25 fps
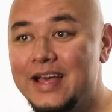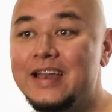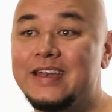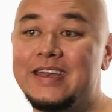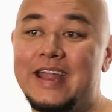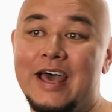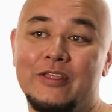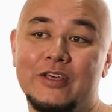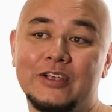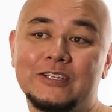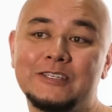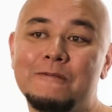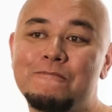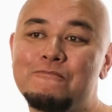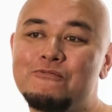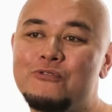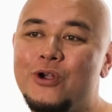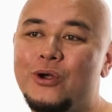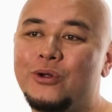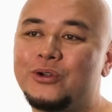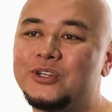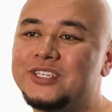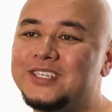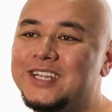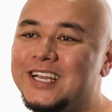Now this
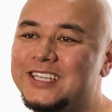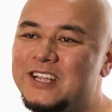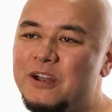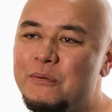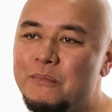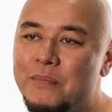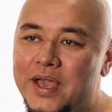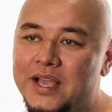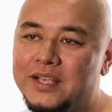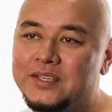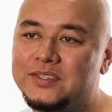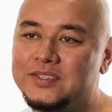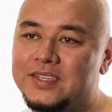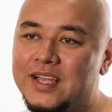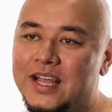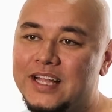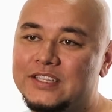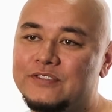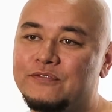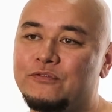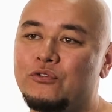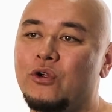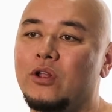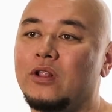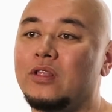approach doesn't make
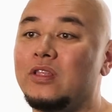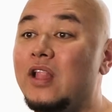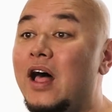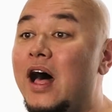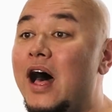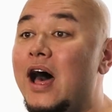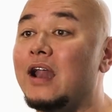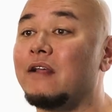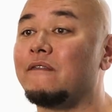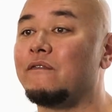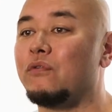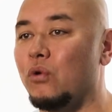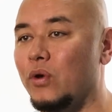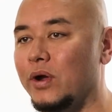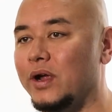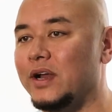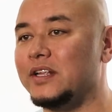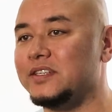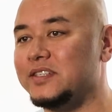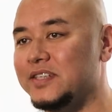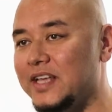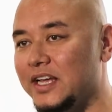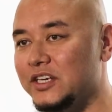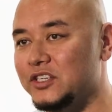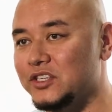sense for a lot of
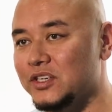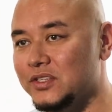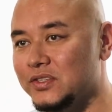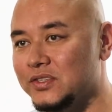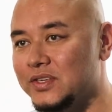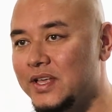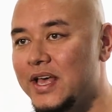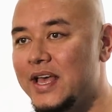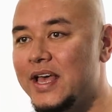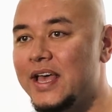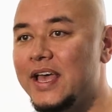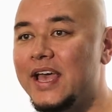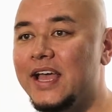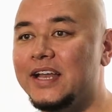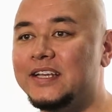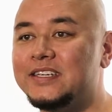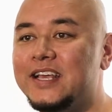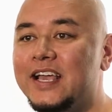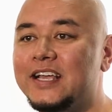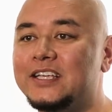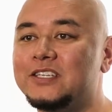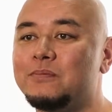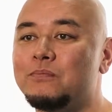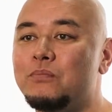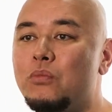organizations. It
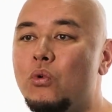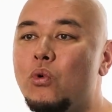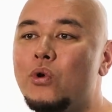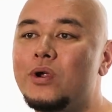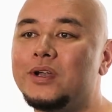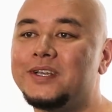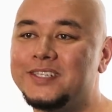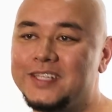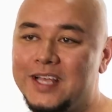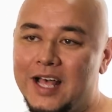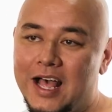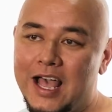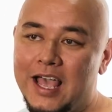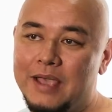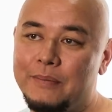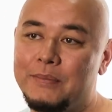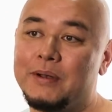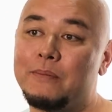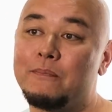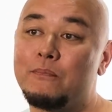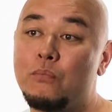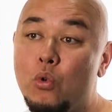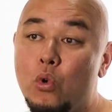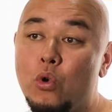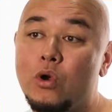takes more time
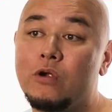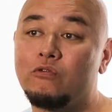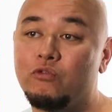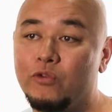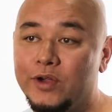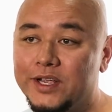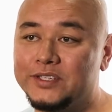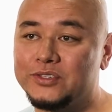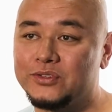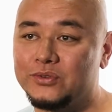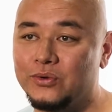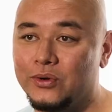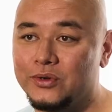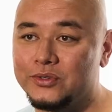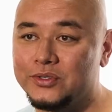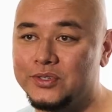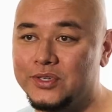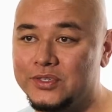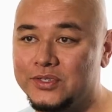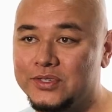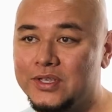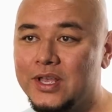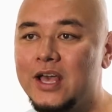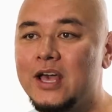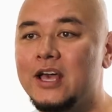and more
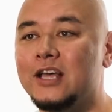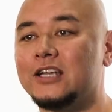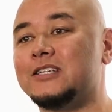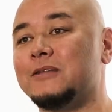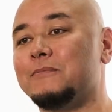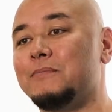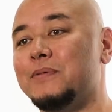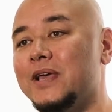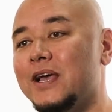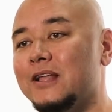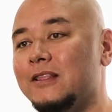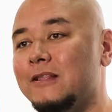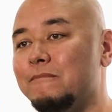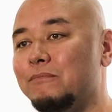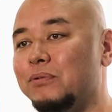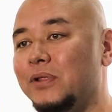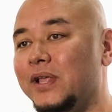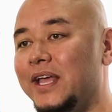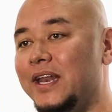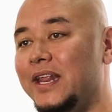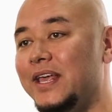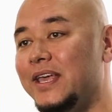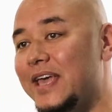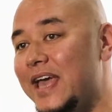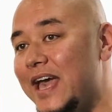resources to be on the
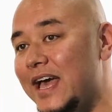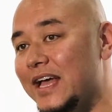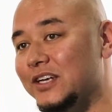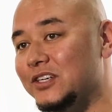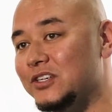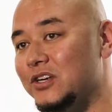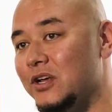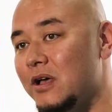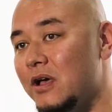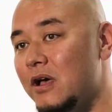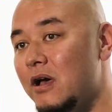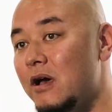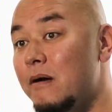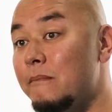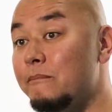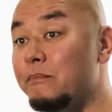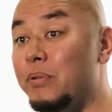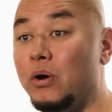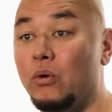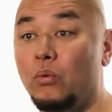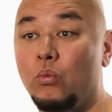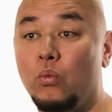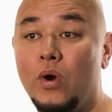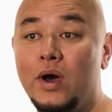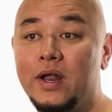bleeding edge.
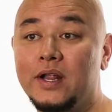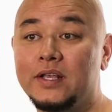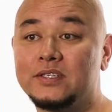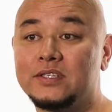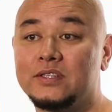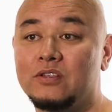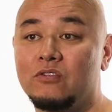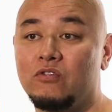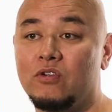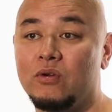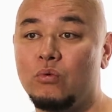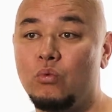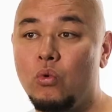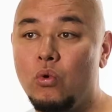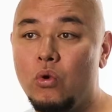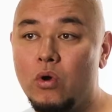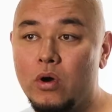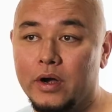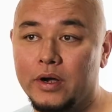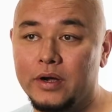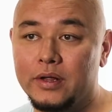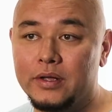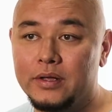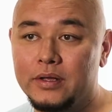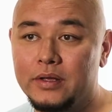But what is the
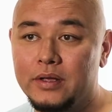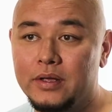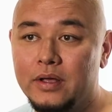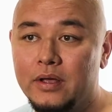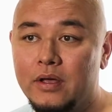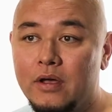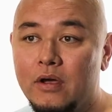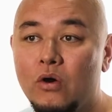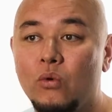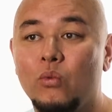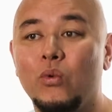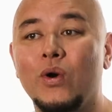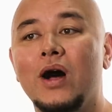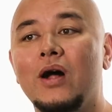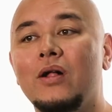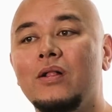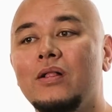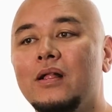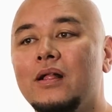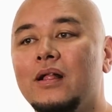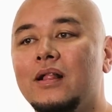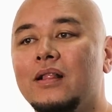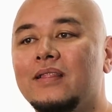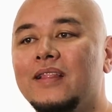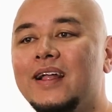reward?
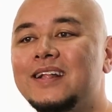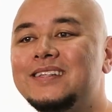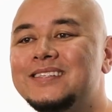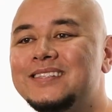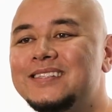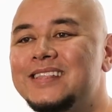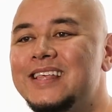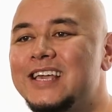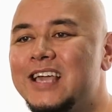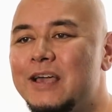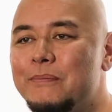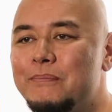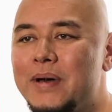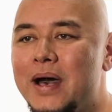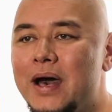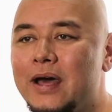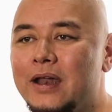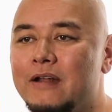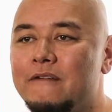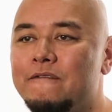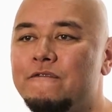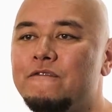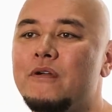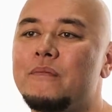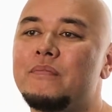Well, let's think about
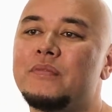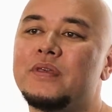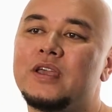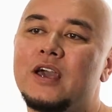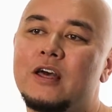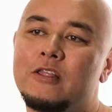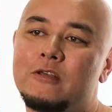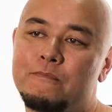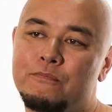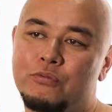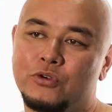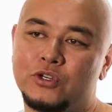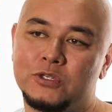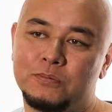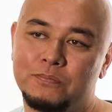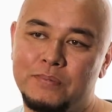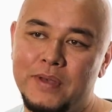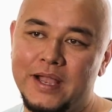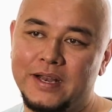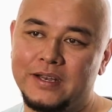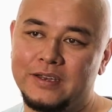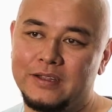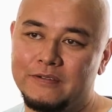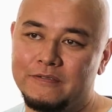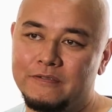it from the other
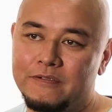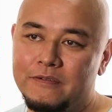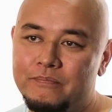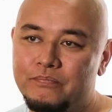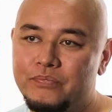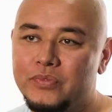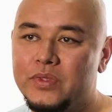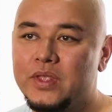perspective.